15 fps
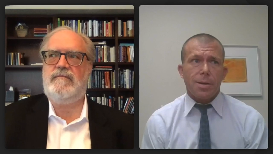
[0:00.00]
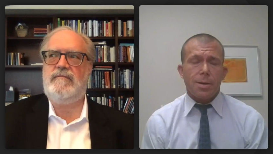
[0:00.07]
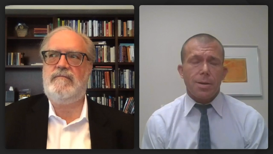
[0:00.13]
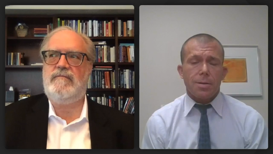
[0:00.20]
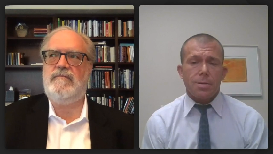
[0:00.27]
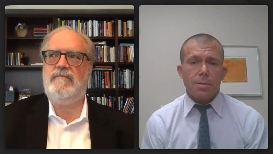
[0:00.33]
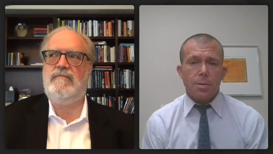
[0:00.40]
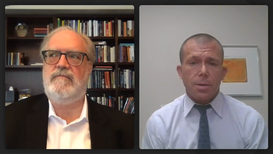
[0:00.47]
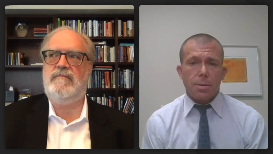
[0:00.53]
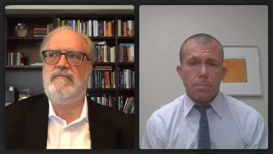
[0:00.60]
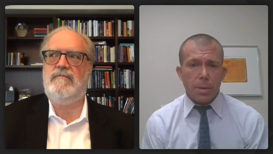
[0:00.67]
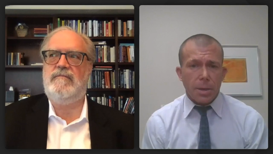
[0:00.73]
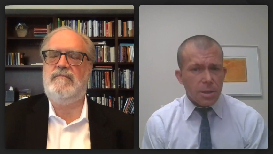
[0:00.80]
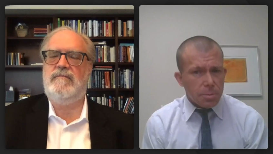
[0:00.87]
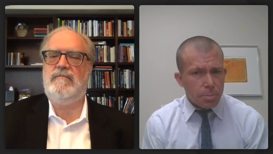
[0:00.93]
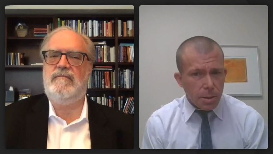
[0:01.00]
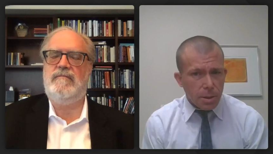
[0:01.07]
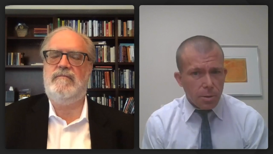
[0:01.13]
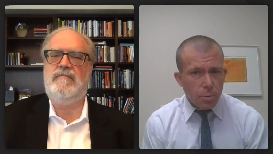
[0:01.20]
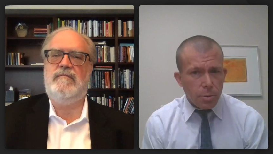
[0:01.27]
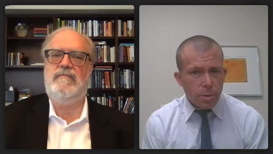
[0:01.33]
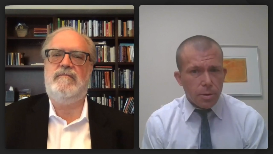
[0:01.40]
Speaker 1: that that makes
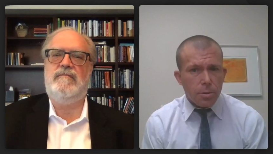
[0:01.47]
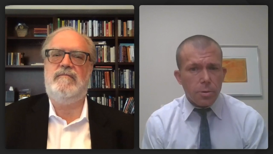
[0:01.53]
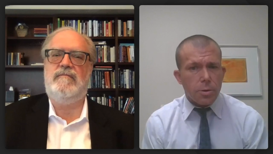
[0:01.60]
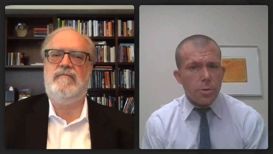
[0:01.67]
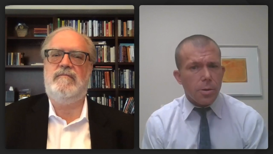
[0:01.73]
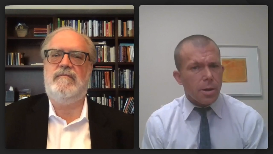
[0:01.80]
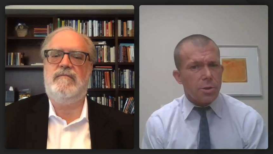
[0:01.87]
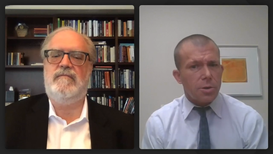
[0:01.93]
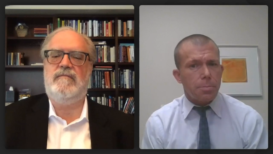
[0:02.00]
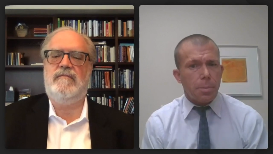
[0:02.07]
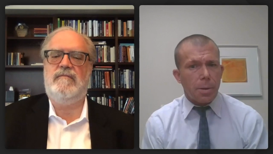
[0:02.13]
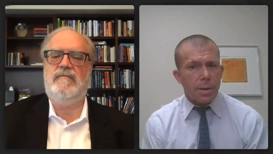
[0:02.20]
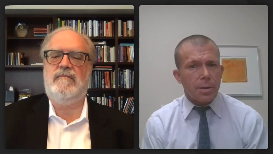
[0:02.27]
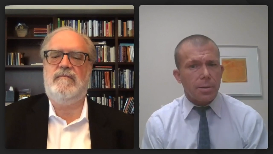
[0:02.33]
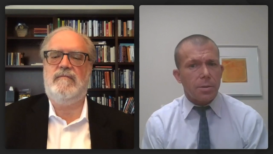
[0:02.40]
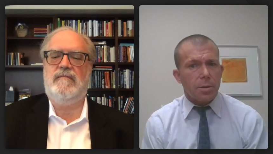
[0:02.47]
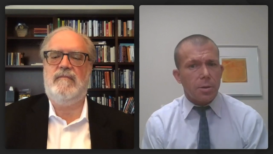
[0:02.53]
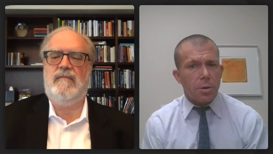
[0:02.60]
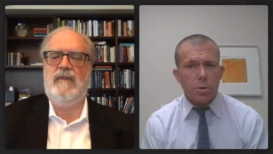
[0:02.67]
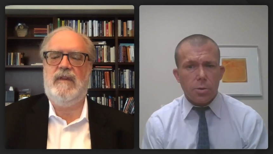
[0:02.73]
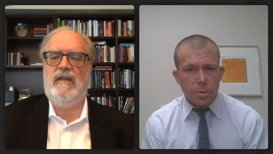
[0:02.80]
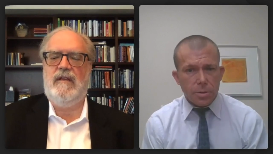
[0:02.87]
Bitcoin, or are you actually buying
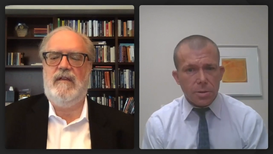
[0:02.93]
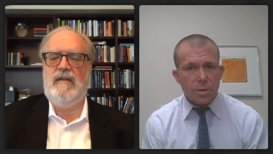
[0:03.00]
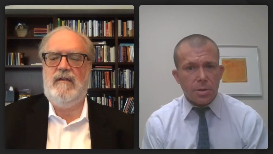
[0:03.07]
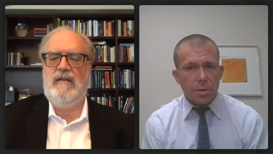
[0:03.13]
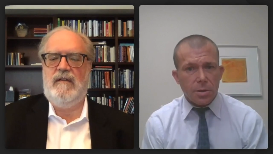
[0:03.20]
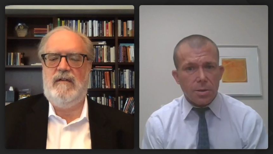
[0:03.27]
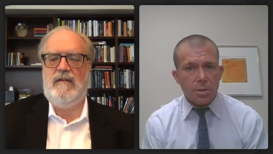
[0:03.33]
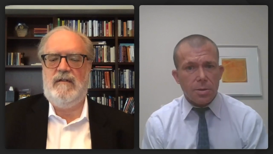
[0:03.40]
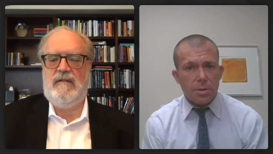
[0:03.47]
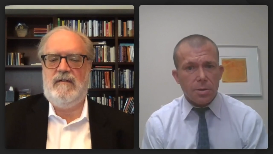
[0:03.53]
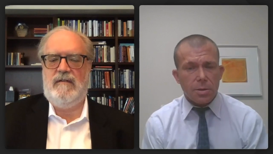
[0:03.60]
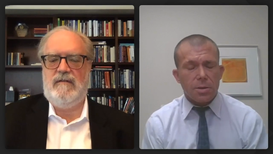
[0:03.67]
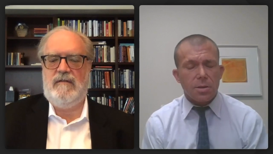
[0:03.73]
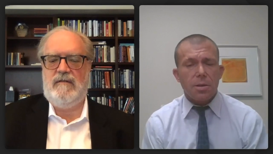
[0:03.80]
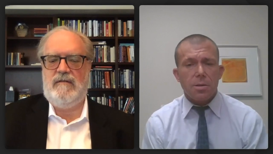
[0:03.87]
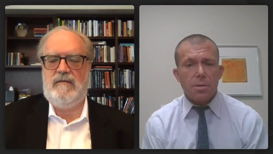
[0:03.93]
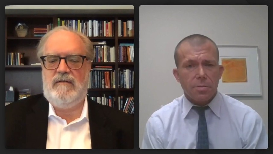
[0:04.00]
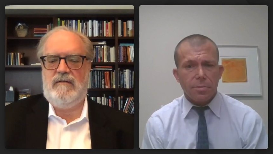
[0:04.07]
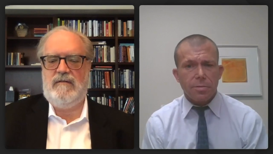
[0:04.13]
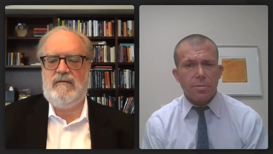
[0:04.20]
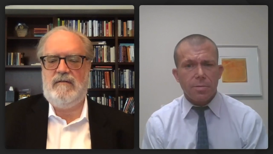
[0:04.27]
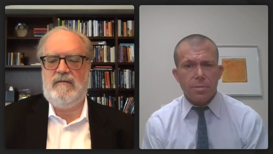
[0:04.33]
the currency
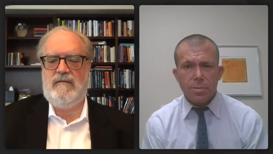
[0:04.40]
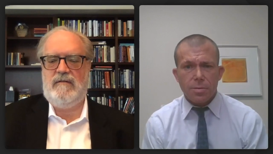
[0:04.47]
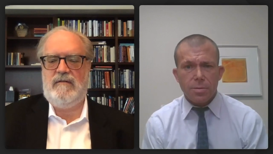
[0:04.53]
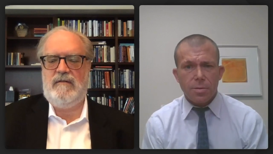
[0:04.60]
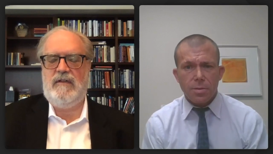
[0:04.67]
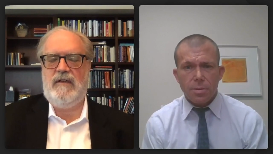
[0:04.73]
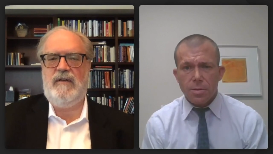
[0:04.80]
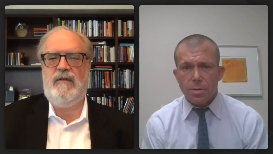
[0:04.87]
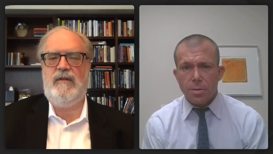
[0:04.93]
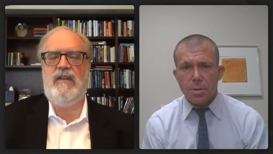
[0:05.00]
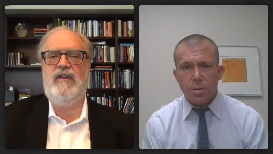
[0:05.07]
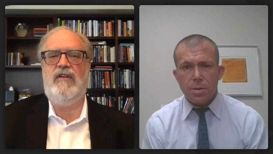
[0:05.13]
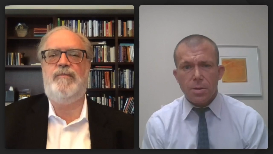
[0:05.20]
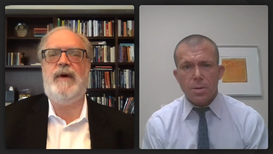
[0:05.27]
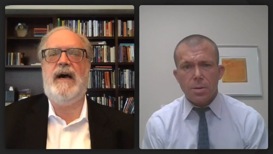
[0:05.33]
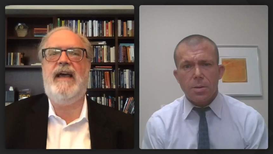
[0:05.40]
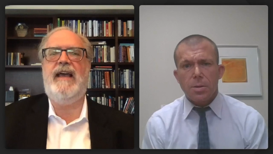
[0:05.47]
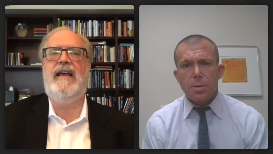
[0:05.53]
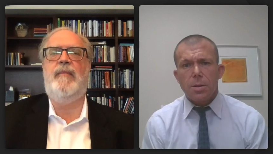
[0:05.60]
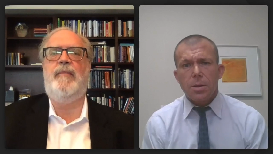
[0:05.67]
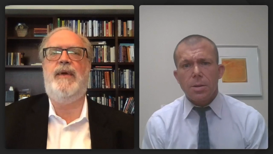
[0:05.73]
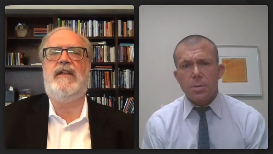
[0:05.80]
itself?
Speaker 2: No, you're
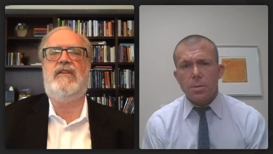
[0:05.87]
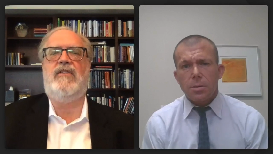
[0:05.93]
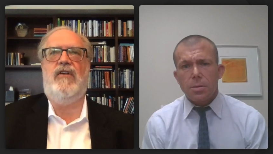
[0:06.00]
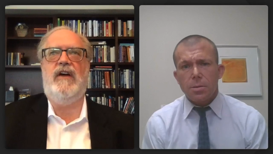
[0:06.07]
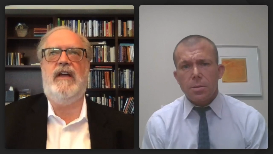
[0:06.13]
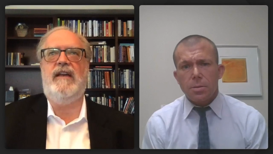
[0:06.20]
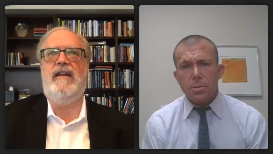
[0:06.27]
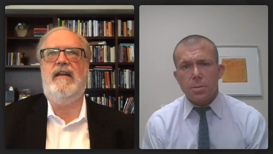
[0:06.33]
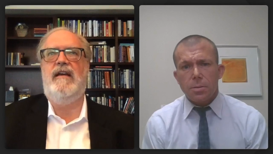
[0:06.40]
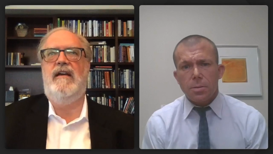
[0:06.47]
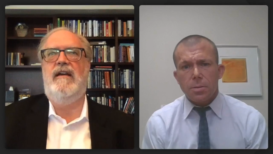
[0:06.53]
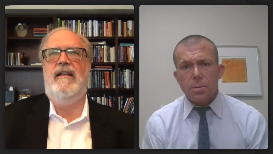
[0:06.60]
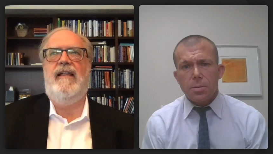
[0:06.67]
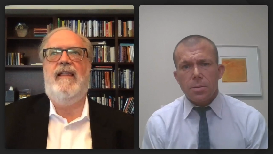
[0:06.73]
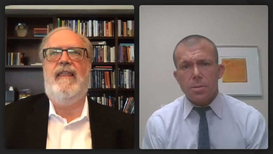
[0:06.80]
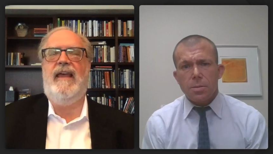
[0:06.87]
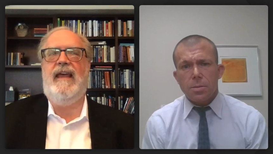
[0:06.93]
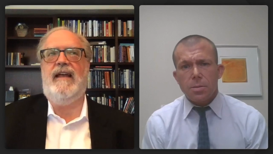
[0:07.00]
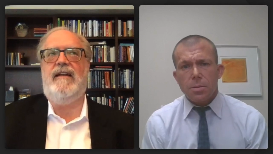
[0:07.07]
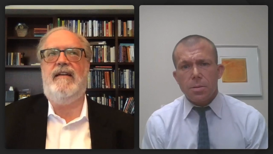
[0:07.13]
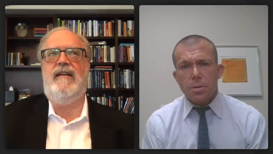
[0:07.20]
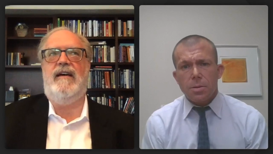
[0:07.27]
buying a Bitcoin,
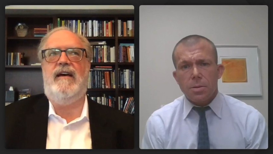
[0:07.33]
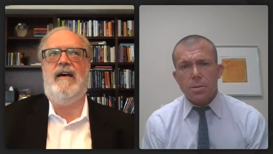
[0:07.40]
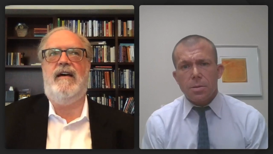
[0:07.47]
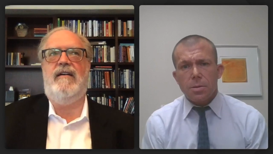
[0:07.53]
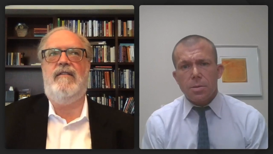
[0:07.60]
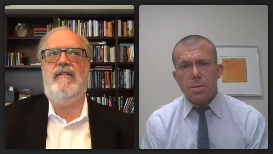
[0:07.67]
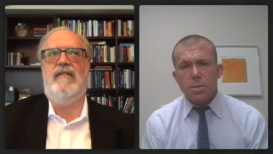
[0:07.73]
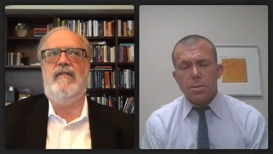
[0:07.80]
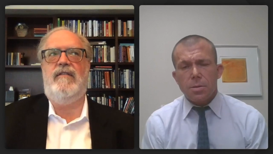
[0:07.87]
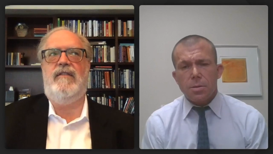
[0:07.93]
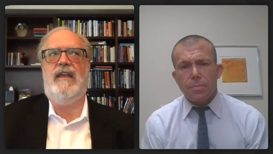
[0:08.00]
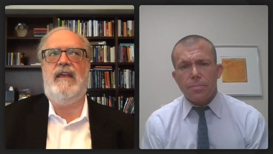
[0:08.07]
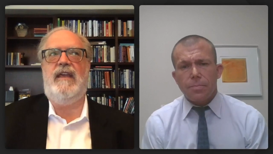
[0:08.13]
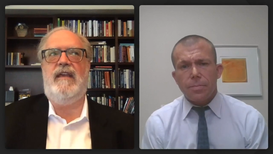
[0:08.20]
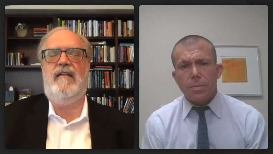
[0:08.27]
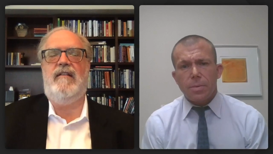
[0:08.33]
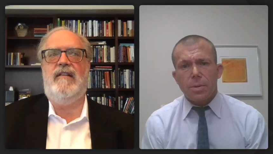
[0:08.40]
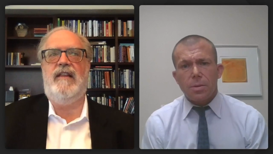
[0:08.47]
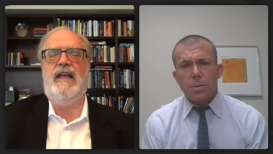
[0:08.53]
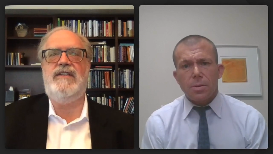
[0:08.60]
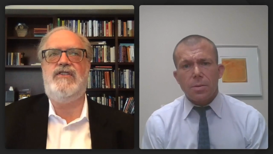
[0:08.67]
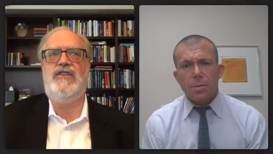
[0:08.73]
and uh, the
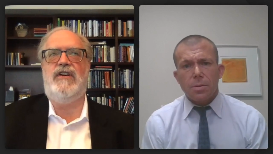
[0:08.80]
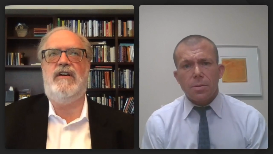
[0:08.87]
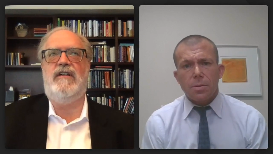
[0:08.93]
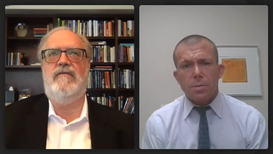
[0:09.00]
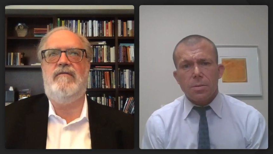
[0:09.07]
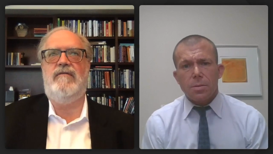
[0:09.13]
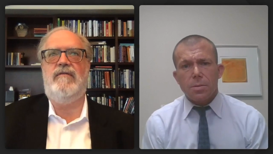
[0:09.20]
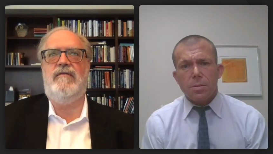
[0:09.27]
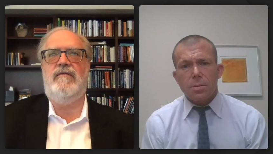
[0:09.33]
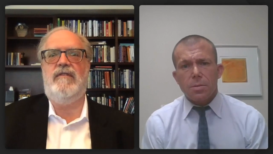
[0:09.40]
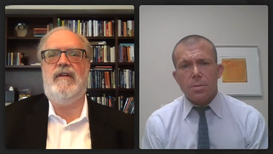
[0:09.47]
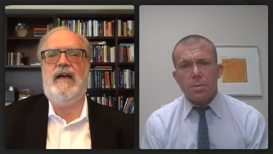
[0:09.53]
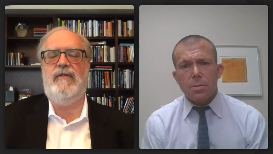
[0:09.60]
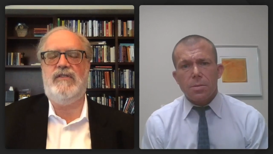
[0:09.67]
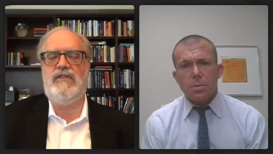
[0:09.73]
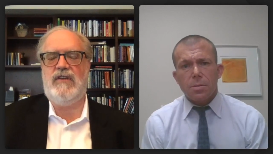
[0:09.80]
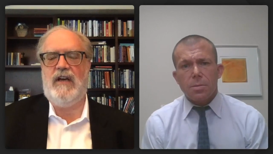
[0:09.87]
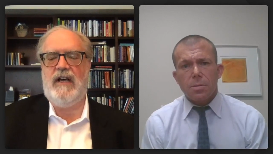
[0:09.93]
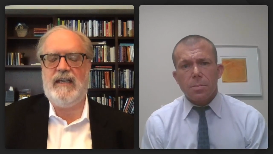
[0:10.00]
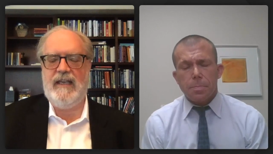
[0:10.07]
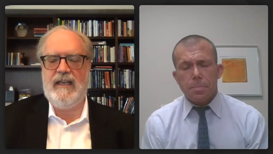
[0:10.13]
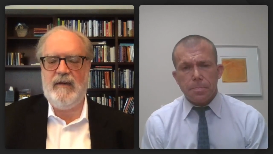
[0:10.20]
ledger I was talking